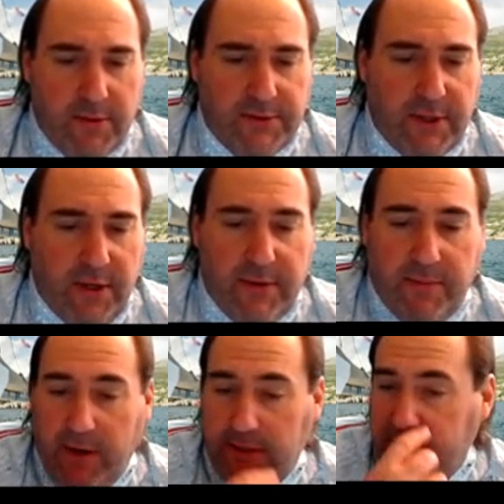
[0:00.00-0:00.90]
So the
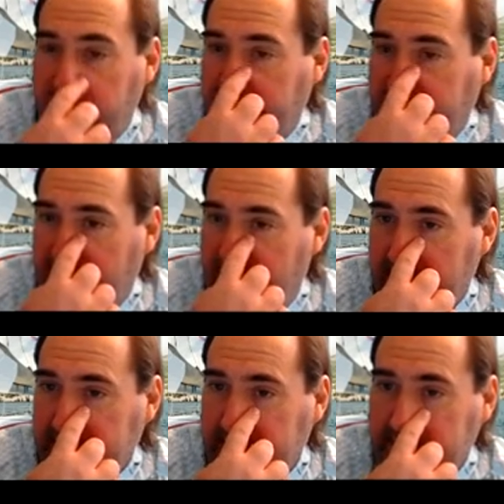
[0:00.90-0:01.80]
pressure of a
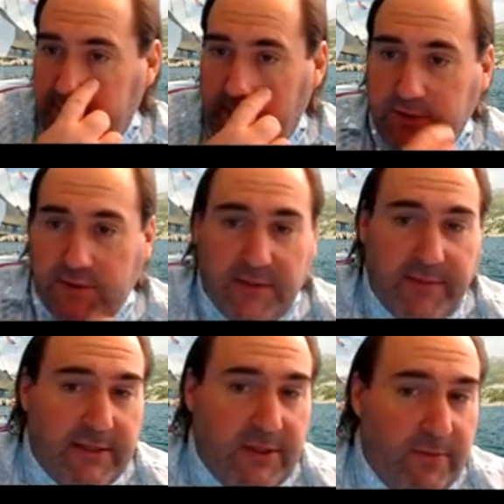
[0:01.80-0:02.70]
gas is measured to
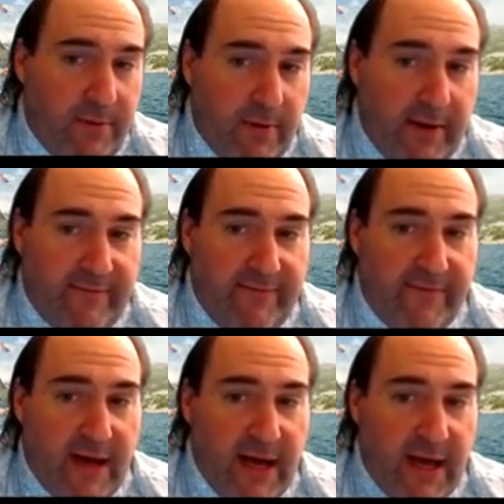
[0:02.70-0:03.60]
be
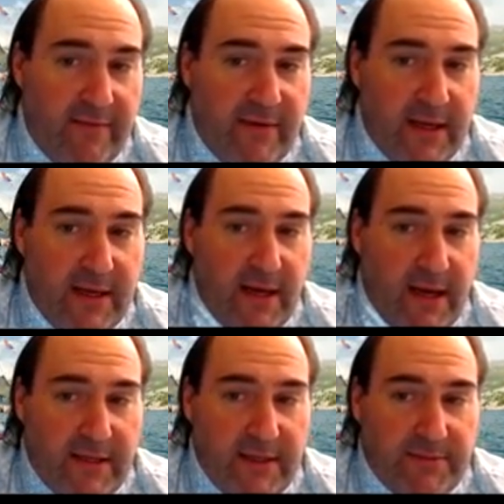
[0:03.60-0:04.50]
2.5.
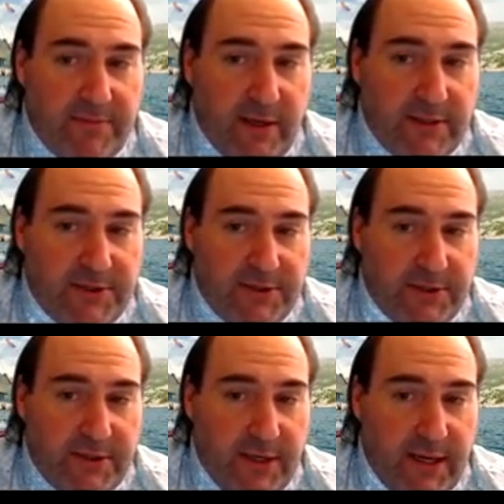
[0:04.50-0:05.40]
This
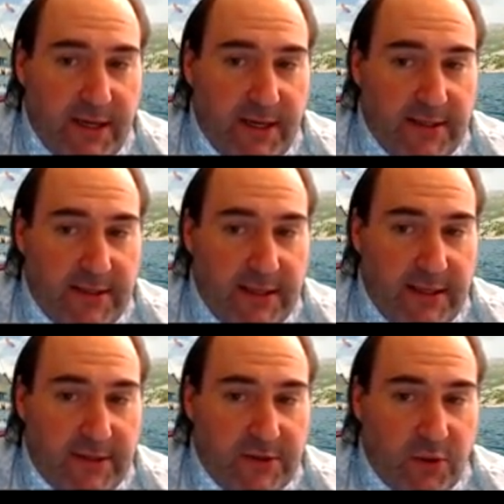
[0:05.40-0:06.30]
pressure
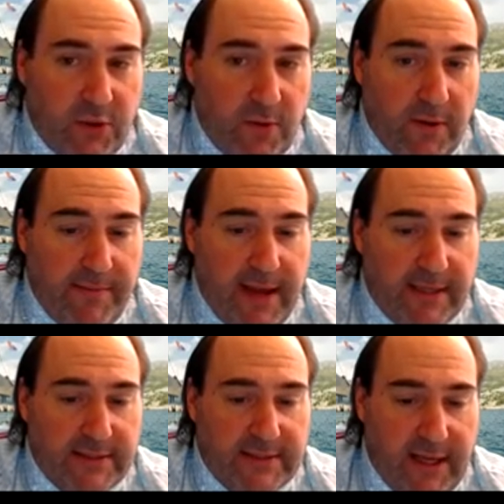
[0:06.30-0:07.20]
in torr and
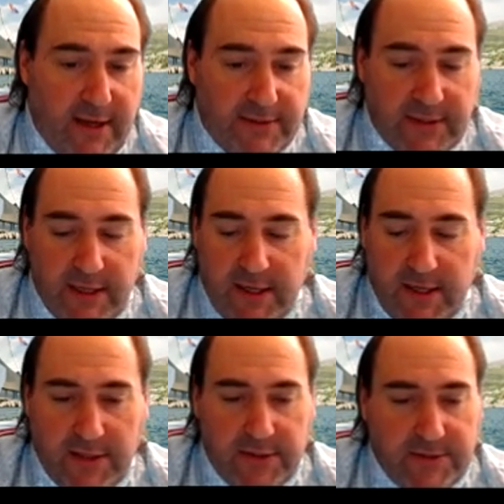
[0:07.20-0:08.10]
pascals.
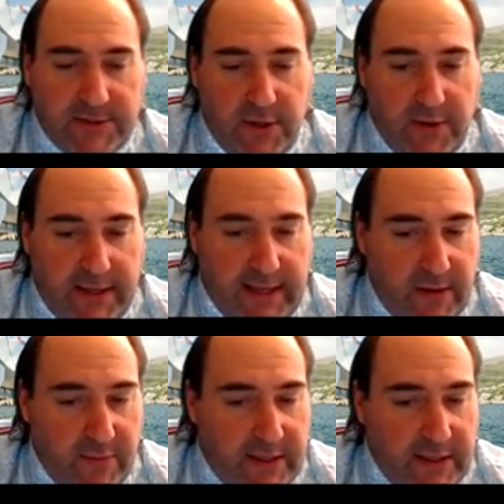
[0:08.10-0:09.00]
So
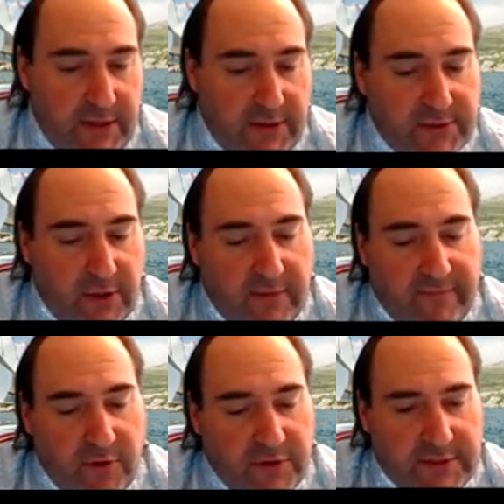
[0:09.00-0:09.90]
again, we could use our
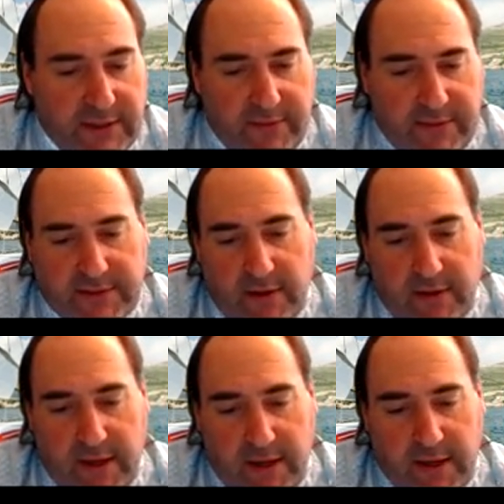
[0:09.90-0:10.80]
conversions that we saw
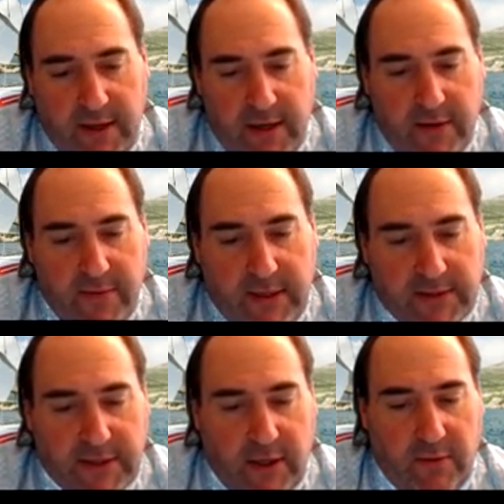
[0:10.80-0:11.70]
there. We could
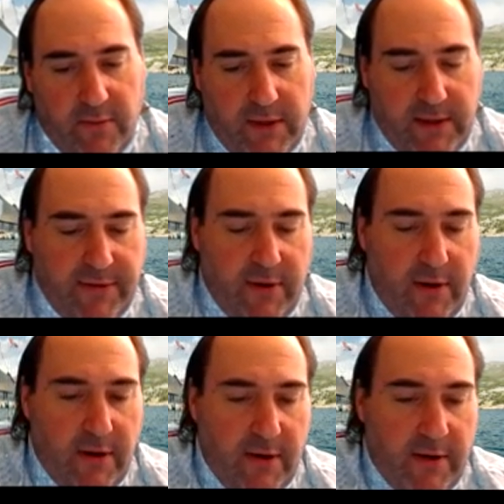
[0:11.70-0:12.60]
start with
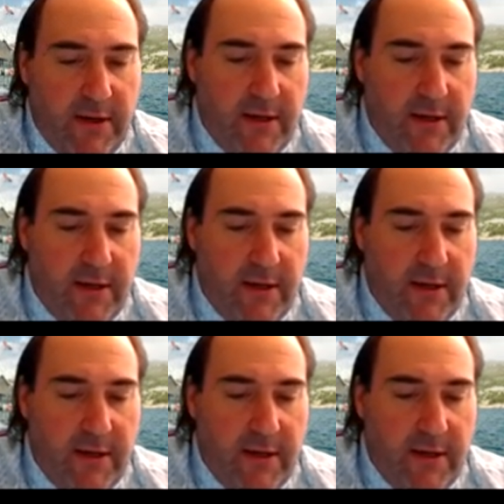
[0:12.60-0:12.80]
our